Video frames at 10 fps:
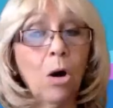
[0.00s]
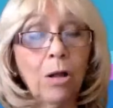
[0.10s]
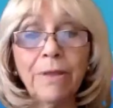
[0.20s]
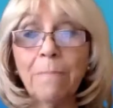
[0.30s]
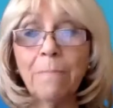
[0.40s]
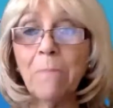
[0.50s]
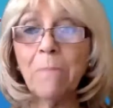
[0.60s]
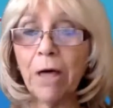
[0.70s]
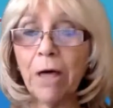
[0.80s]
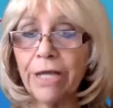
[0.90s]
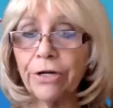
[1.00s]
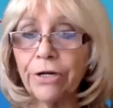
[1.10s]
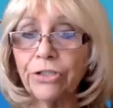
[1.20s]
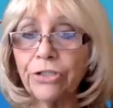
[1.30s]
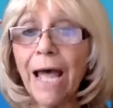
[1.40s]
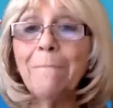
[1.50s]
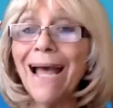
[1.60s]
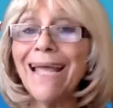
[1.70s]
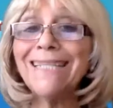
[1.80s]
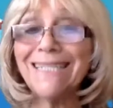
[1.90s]
all the moderators and
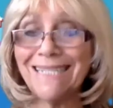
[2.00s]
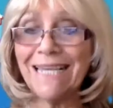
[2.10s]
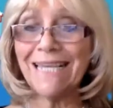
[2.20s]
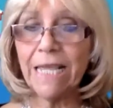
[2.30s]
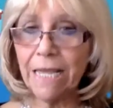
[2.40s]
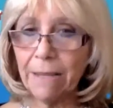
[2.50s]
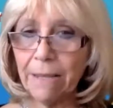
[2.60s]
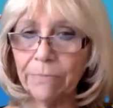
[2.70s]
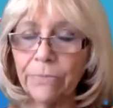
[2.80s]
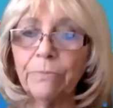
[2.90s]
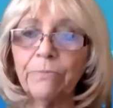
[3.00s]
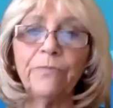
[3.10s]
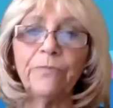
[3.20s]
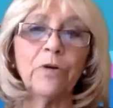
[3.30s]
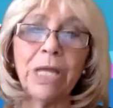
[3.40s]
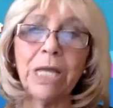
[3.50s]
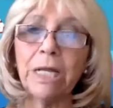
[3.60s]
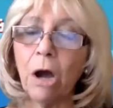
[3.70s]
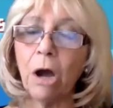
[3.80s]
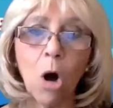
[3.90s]
my team for
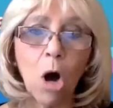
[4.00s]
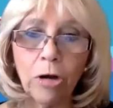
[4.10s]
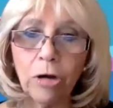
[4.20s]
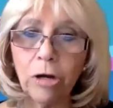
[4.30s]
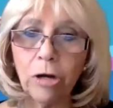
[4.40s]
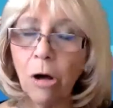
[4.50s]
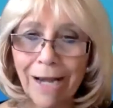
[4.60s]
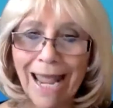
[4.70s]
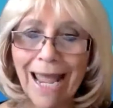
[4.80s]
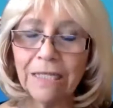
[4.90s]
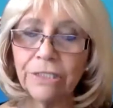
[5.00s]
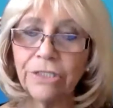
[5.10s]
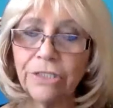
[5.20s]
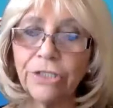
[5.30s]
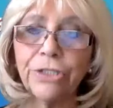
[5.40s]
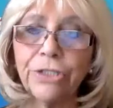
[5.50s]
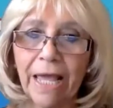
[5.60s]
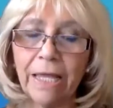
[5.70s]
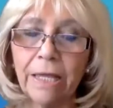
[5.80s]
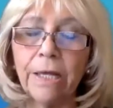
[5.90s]
being on hands
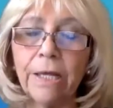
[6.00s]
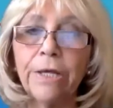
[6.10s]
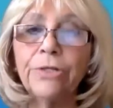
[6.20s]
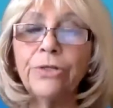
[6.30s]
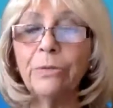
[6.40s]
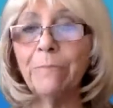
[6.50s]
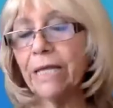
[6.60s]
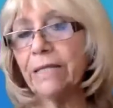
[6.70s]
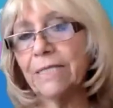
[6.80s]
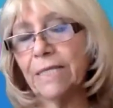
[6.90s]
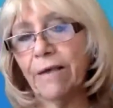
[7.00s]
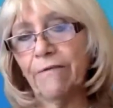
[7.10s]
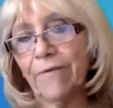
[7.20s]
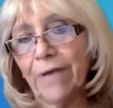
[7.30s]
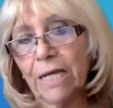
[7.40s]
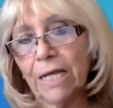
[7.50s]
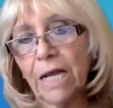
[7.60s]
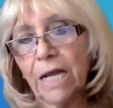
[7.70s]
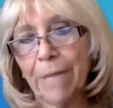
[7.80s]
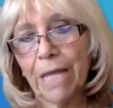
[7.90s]
today to make this event
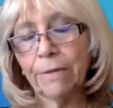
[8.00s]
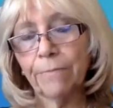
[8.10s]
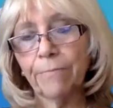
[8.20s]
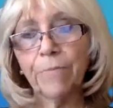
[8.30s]
happen.